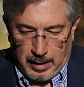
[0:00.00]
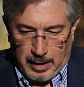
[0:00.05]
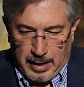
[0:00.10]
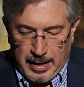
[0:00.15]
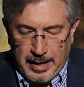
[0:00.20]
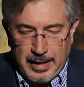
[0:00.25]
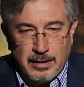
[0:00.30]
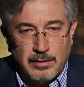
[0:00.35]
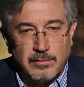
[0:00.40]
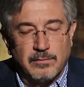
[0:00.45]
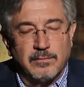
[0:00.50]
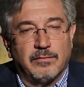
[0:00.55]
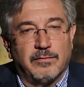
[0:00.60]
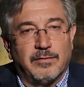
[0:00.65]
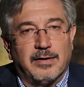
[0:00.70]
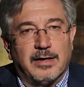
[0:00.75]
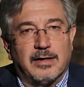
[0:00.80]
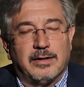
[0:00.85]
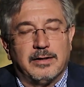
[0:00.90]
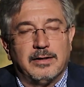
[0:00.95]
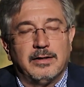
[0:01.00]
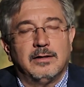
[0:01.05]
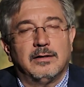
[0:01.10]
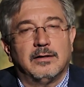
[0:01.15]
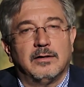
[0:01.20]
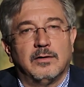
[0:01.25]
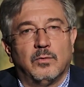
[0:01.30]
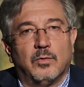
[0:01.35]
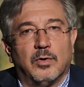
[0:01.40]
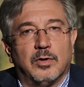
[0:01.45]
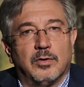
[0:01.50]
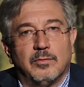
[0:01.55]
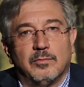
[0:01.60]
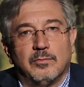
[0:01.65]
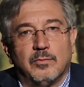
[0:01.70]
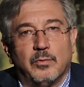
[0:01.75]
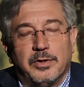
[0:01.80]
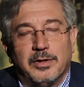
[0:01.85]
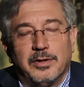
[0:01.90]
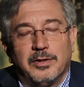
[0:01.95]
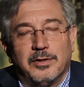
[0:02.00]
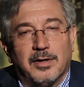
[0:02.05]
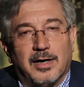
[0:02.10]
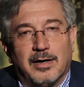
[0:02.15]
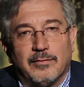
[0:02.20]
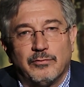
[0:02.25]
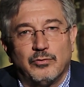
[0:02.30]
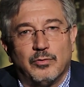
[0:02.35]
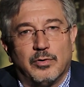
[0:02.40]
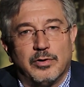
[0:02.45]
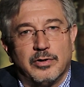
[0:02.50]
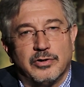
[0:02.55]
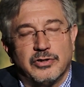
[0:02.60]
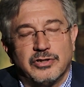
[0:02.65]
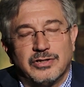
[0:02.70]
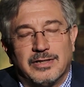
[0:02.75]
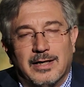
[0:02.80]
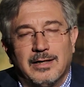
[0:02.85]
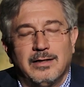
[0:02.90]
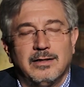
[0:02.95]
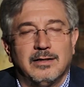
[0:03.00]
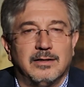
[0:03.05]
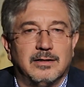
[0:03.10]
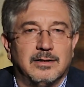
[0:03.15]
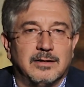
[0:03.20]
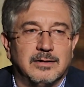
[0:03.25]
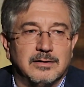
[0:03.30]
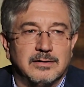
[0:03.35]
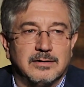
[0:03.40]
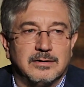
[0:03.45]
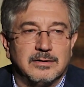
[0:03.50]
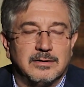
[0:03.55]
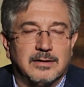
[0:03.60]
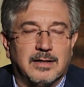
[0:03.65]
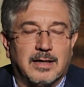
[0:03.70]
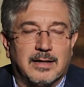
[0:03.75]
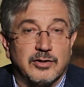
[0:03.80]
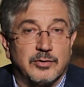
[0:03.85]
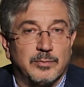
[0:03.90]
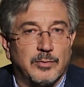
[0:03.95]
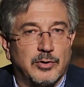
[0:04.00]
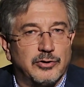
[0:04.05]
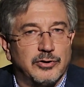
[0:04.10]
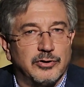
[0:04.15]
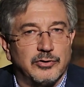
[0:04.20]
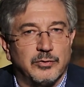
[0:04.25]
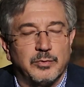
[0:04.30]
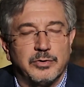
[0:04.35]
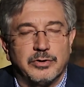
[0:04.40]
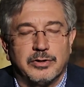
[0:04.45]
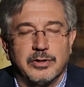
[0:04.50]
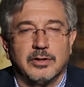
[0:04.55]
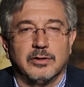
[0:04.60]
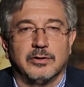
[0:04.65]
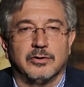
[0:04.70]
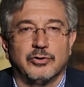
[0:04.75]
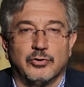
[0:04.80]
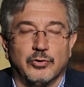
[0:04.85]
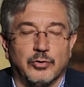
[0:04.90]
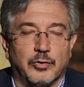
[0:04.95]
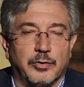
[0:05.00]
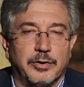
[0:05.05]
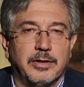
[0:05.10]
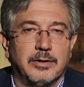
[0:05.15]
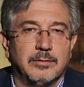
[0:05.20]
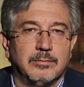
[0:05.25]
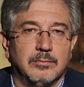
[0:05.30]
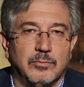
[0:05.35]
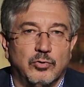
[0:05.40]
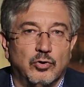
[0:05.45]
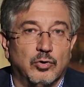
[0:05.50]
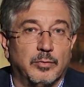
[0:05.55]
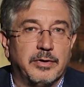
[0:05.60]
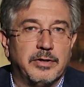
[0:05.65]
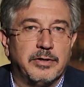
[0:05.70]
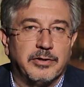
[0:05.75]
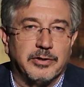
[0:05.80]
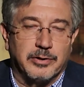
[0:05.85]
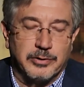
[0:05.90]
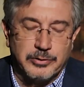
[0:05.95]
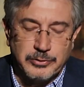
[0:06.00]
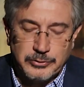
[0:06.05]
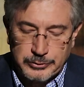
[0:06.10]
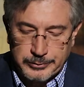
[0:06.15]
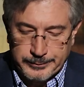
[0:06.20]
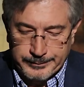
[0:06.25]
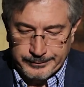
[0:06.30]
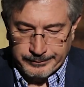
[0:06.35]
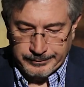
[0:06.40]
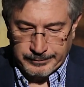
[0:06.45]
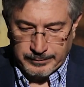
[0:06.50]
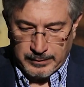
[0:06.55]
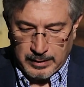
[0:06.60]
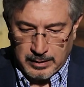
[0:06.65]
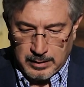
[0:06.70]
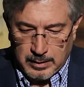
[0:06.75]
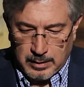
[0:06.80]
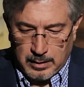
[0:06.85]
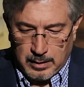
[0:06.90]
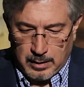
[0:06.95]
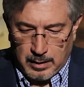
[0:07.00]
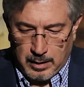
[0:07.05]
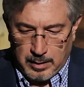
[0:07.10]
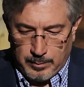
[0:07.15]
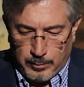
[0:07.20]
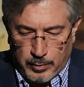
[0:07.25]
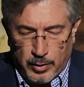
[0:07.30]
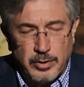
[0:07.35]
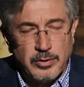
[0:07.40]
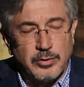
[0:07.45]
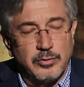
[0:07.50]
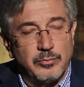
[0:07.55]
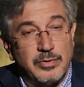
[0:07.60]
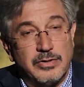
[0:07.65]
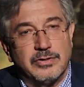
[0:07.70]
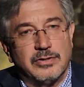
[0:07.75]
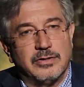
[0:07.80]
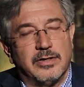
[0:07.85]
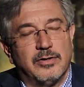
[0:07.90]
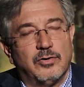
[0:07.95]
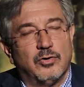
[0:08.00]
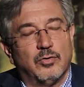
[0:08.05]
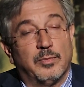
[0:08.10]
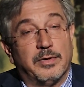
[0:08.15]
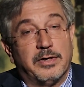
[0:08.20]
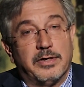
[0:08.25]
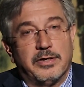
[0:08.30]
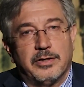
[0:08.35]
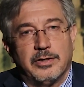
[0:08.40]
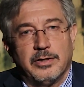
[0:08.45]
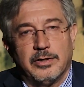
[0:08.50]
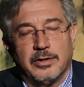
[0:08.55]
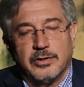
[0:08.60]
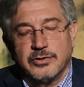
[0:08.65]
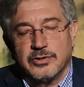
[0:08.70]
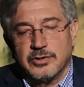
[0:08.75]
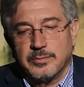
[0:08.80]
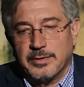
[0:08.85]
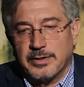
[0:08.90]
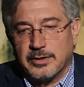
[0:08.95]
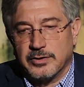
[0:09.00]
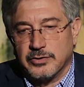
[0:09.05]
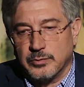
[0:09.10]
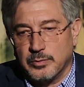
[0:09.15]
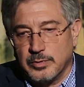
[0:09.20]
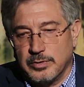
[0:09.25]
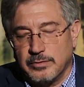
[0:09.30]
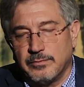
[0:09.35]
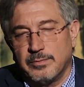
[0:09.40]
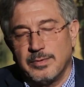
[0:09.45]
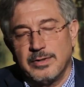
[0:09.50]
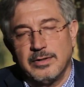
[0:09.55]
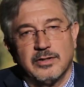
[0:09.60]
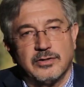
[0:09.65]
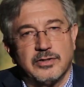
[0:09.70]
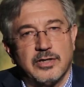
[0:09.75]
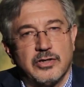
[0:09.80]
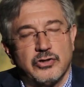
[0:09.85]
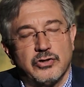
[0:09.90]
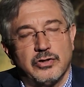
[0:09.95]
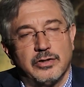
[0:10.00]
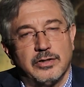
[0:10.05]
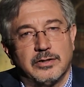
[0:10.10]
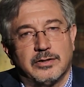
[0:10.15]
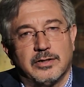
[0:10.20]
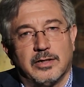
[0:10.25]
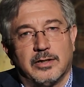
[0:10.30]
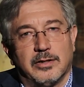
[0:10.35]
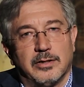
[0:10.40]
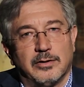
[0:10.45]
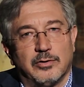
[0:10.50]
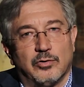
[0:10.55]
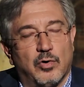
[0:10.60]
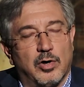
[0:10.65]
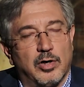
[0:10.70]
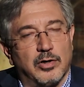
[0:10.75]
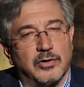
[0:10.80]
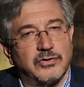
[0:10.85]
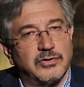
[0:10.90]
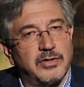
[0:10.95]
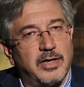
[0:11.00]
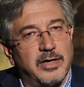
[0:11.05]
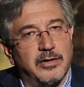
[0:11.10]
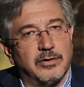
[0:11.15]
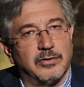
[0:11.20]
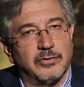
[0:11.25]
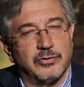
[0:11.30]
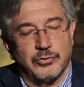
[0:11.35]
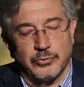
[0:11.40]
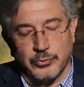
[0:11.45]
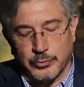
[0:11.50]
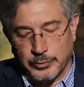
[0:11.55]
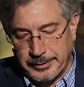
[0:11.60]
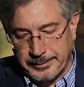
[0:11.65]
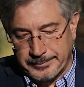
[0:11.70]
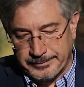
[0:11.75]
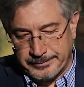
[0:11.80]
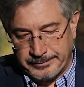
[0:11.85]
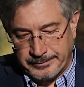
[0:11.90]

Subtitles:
And frankly, what we have to understand is that as much as we tell the story, nobody cares. And part of the reason that nobody cares is because we've been essentially telling the wrong side of the story.